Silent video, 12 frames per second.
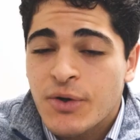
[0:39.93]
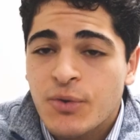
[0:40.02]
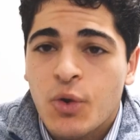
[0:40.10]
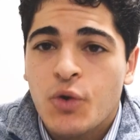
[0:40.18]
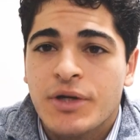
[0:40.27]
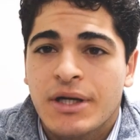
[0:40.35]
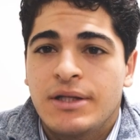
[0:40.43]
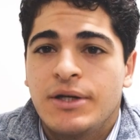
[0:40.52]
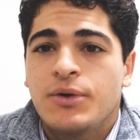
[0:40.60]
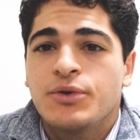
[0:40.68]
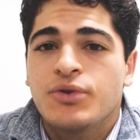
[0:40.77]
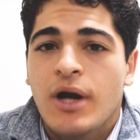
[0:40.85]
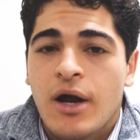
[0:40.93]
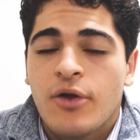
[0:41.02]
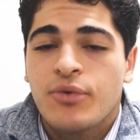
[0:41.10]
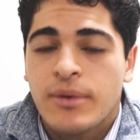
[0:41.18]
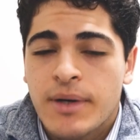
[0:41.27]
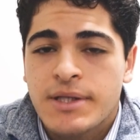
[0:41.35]
enrolled in a clinical trial
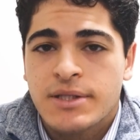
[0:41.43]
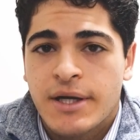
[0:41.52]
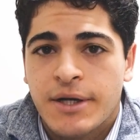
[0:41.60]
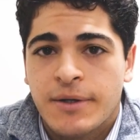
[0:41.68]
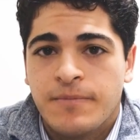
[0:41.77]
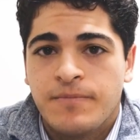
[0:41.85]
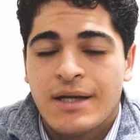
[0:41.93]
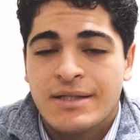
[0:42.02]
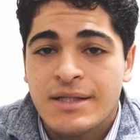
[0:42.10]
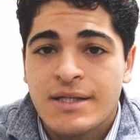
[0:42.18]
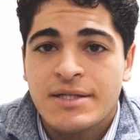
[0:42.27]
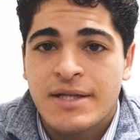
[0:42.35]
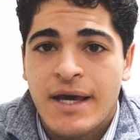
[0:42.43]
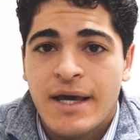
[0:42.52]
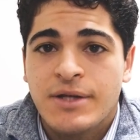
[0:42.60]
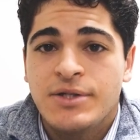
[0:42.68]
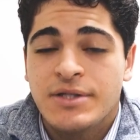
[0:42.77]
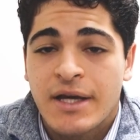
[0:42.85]
3 weeks later, and to this
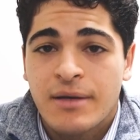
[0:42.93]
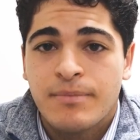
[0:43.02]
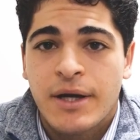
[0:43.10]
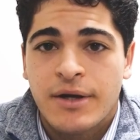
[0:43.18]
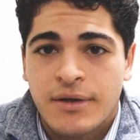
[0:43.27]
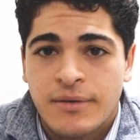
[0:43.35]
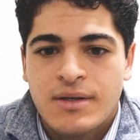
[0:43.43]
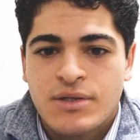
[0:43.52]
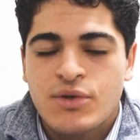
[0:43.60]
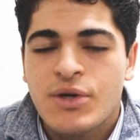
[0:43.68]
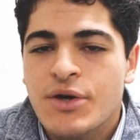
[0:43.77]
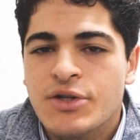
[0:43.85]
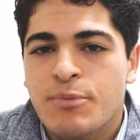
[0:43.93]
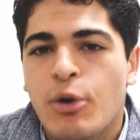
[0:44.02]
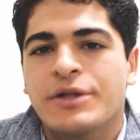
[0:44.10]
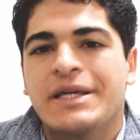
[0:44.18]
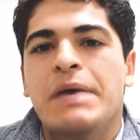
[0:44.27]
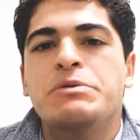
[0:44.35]
day, she's getting better. So here's the
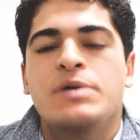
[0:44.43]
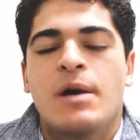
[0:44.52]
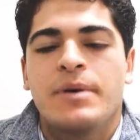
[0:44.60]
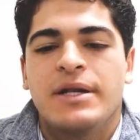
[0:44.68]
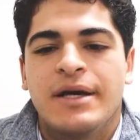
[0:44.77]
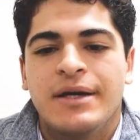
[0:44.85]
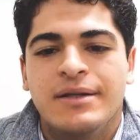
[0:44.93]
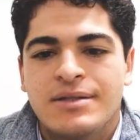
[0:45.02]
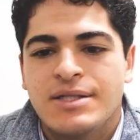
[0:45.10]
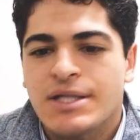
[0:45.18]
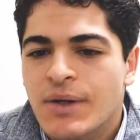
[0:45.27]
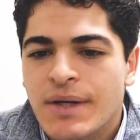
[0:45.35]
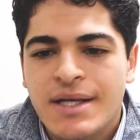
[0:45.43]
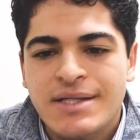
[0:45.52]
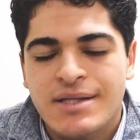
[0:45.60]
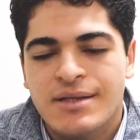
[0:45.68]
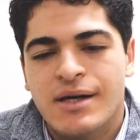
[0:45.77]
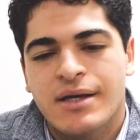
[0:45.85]
part that keeps me up at night. Sarah
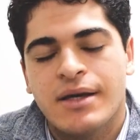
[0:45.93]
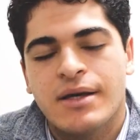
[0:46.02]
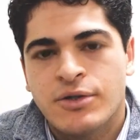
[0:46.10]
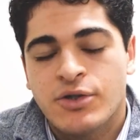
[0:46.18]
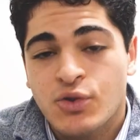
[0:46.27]
isn't lucky. She's